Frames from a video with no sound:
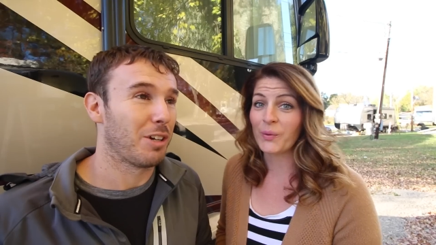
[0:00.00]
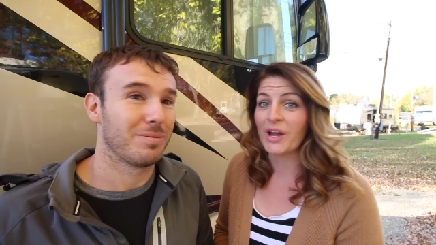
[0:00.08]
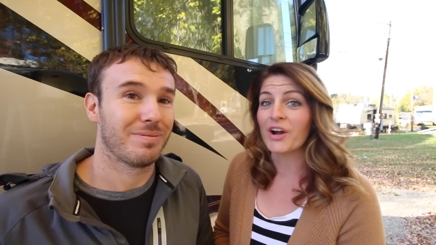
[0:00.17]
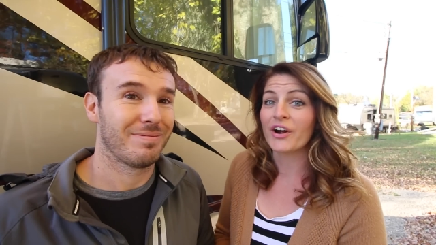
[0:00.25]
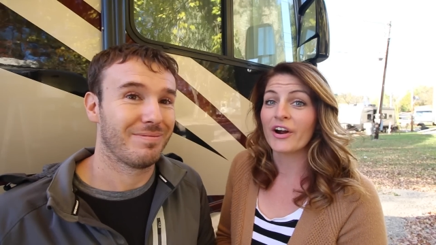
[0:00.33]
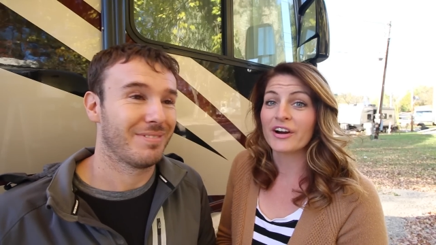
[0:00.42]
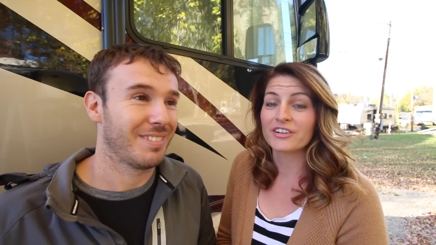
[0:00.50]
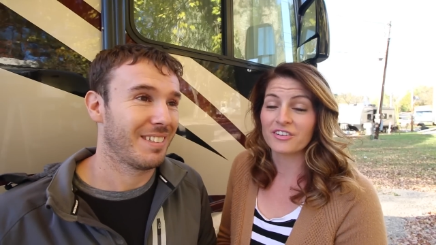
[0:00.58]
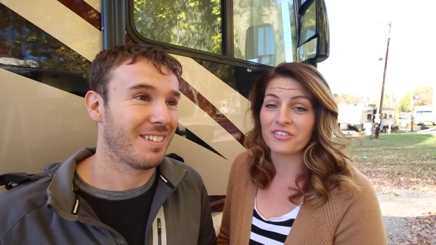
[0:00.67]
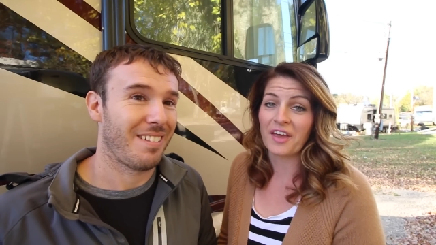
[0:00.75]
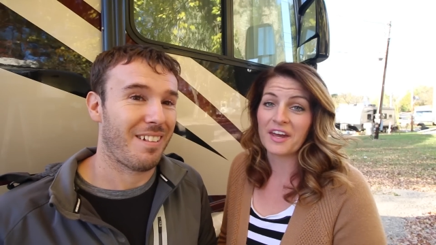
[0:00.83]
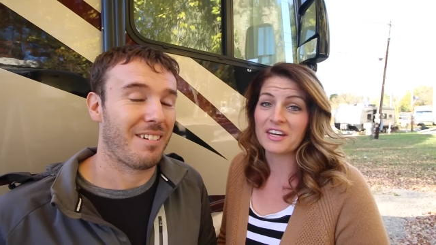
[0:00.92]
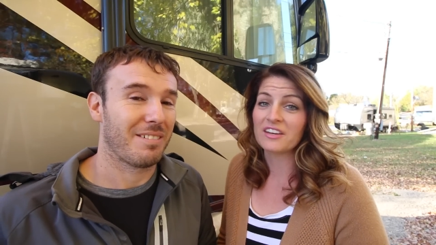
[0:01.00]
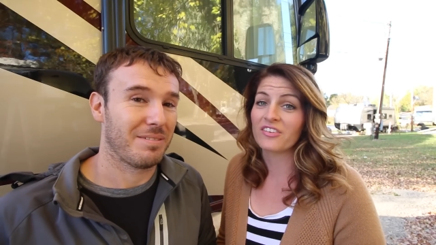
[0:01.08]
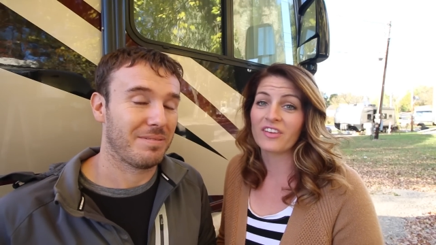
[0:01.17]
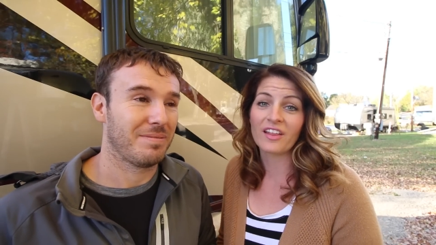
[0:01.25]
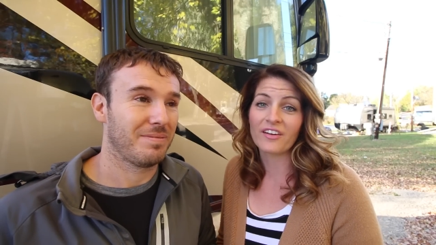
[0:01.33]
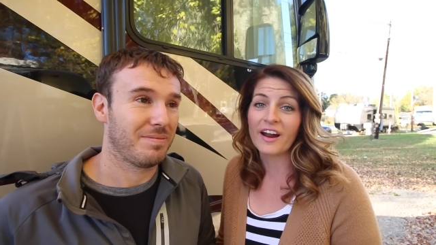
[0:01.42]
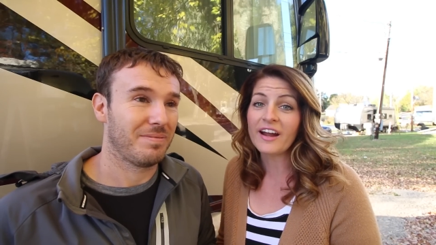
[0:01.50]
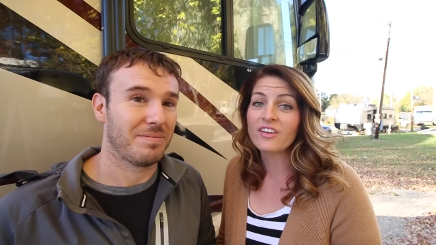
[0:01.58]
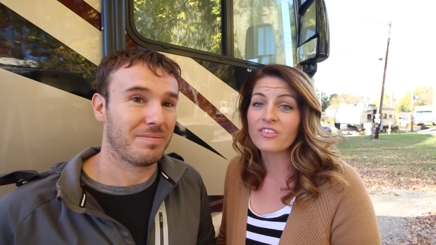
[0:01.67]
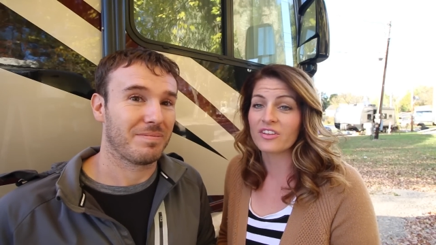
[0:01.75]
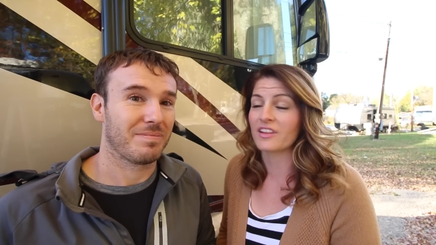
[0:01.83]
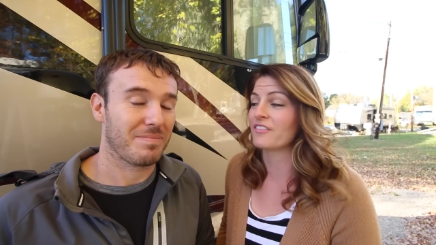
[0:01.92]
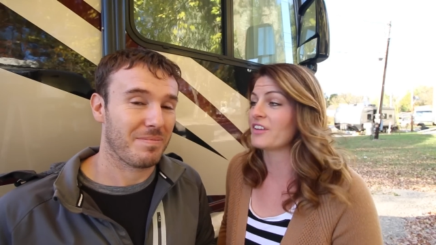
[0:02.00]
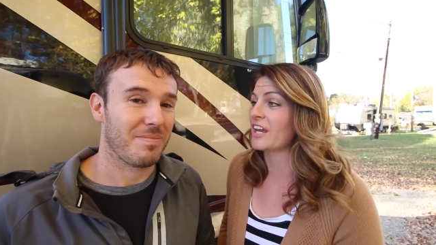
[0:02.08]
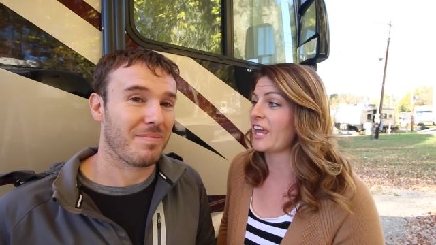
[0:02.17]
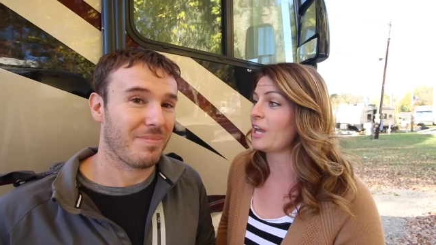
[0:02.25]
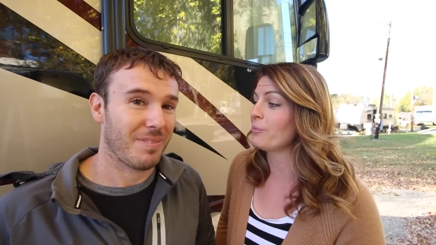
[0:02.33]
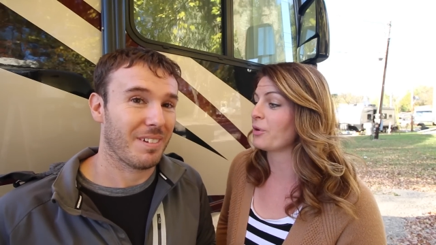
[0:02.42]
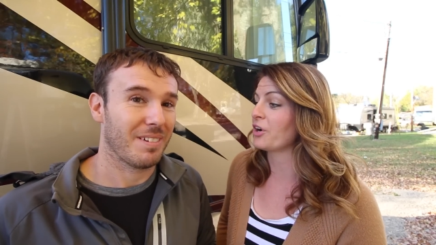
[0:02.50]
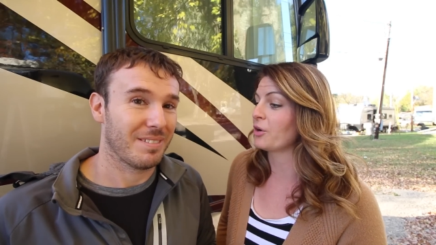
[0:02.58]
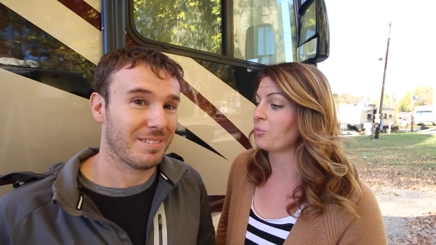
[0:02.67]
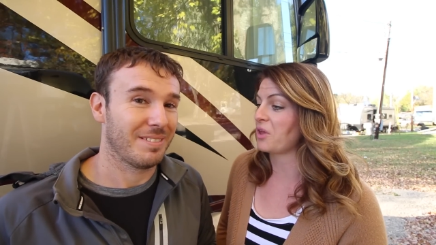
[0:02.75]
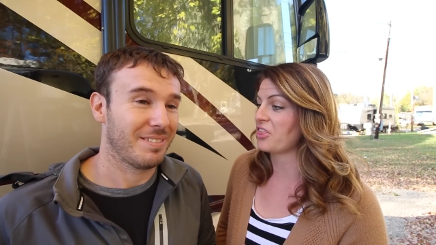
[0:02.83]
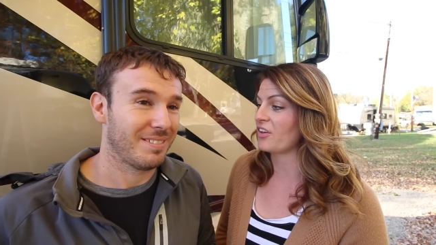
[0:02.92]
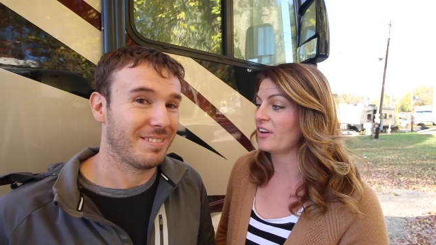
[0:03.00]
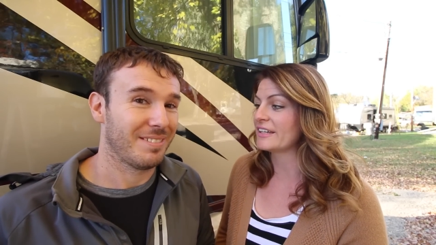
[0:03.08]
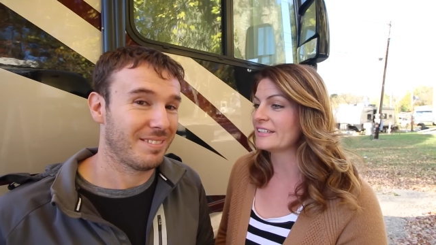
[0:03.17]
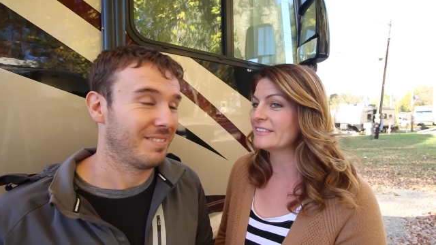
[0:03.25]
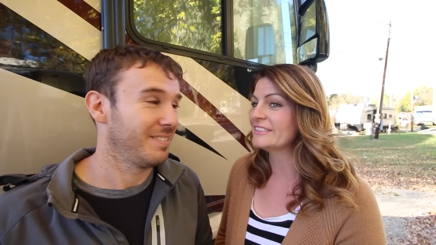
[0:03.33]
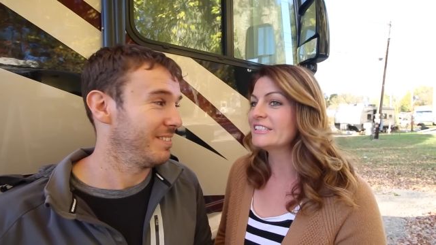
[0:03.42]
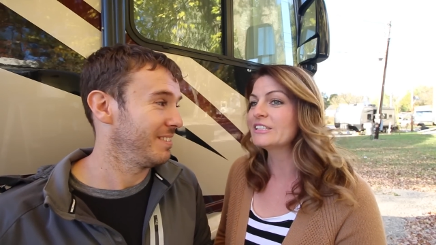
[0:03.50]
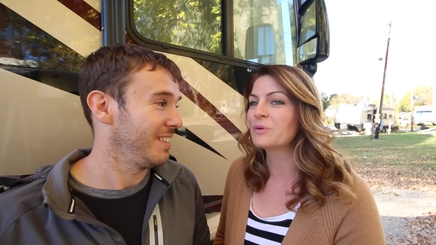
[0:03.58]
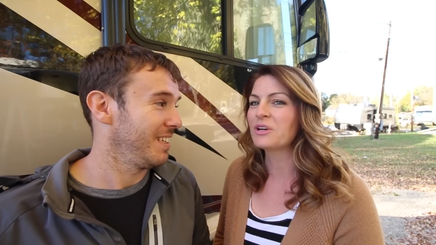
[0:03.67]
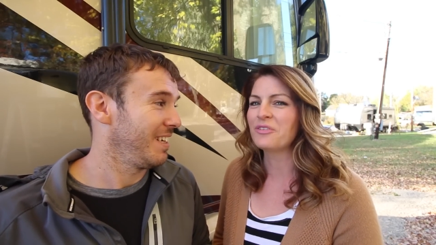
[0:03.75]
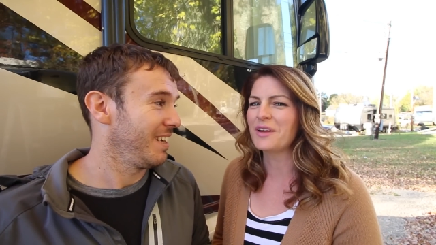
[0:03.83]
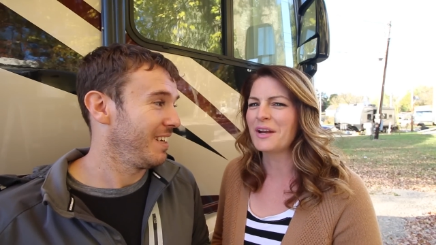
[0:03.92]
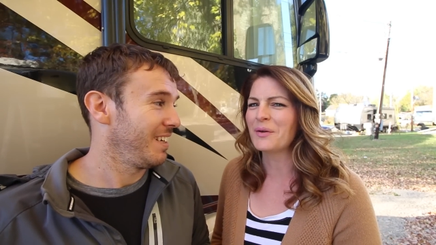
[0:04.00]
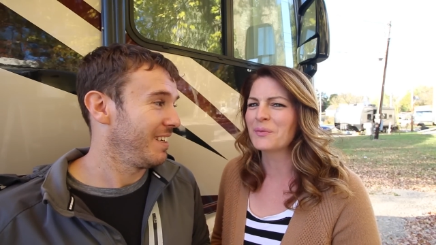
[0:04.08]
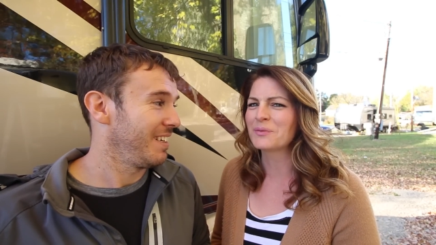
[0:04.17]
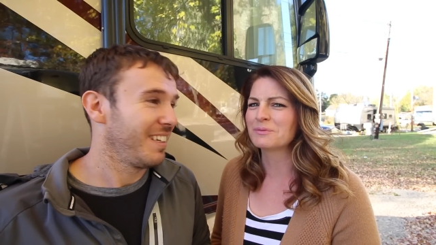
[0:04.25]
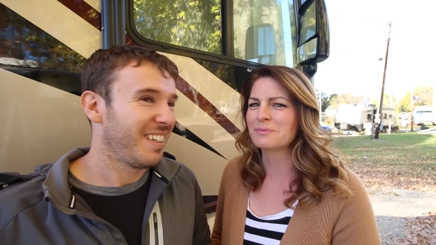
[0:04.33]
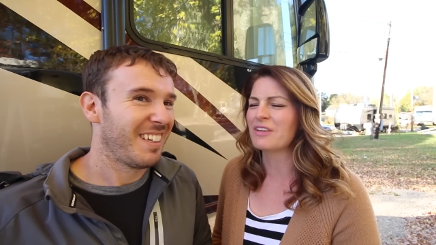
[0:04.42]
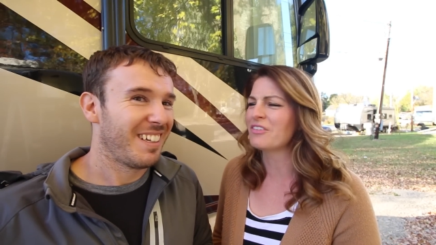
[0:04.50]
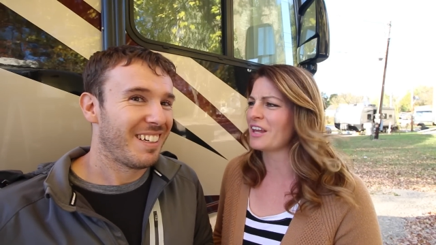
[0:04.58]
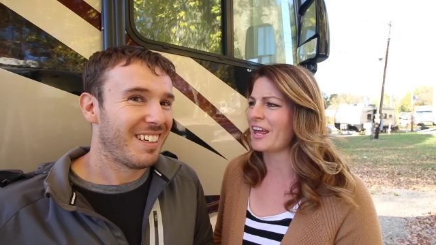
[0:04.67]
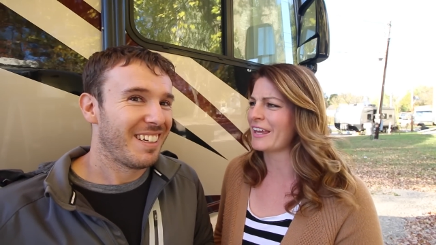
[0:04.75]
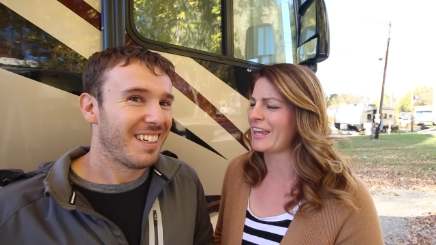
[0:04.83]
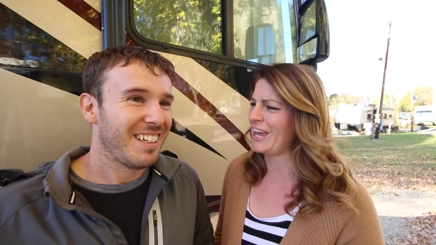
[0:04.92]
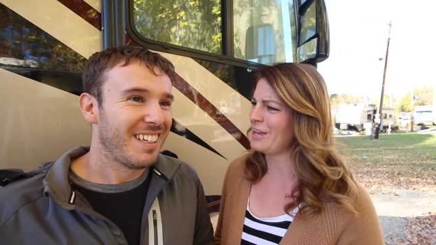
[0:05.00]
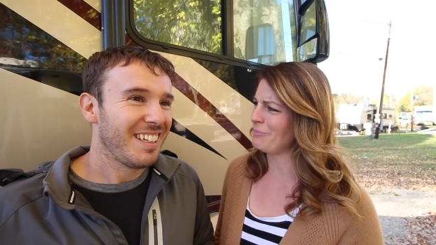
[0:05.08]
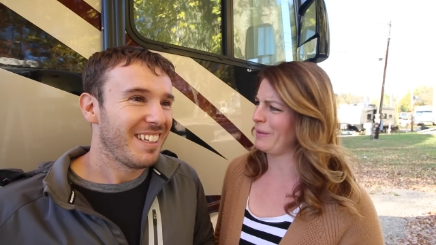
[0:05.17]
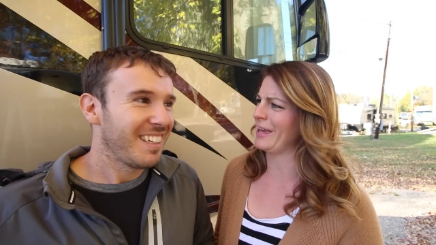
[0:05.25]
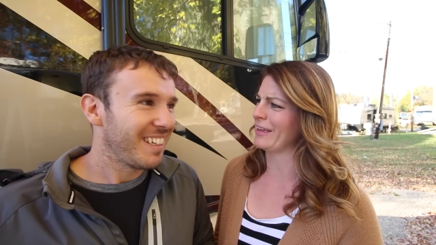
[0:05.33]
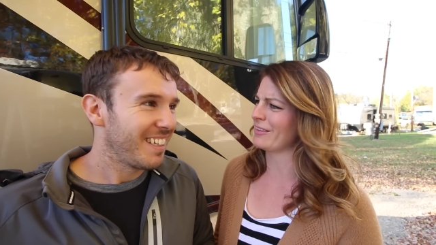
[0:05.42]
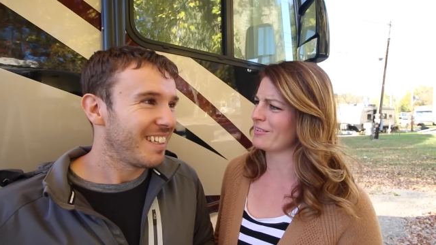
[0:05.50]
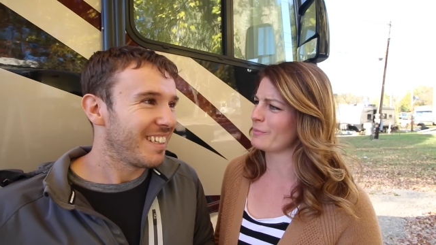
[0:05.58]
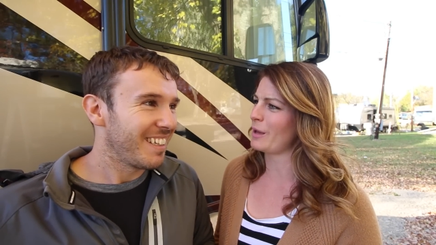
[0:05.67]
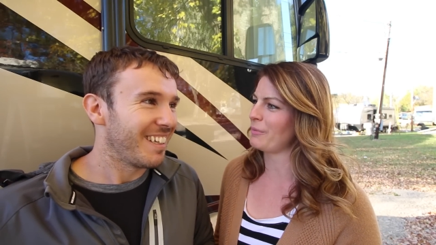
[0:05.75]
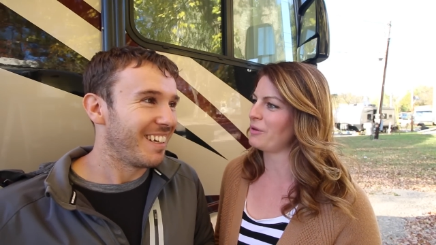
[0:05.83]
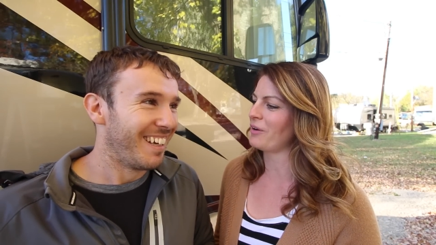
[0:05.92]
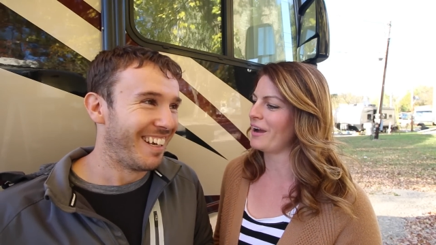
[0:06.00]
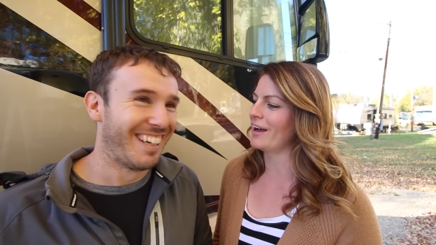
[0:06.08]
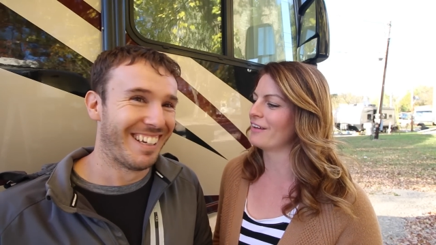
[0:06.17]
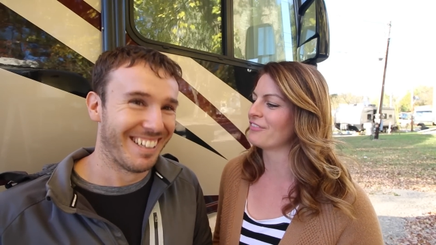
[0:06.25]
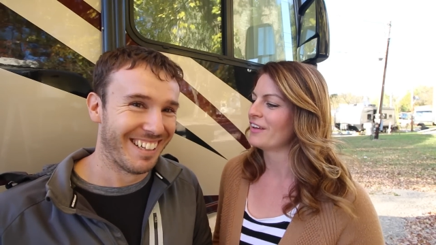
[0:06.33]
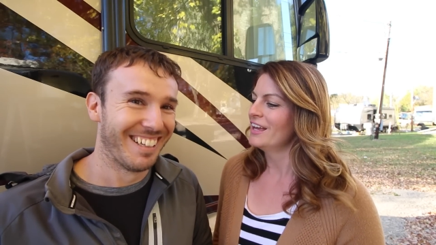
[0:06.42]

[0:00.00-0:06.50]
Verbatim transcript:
Speaker 1: no. we are deciding to sell our house and live in a camper. And we thought, uh, what if we don't even like camping? This might be rough.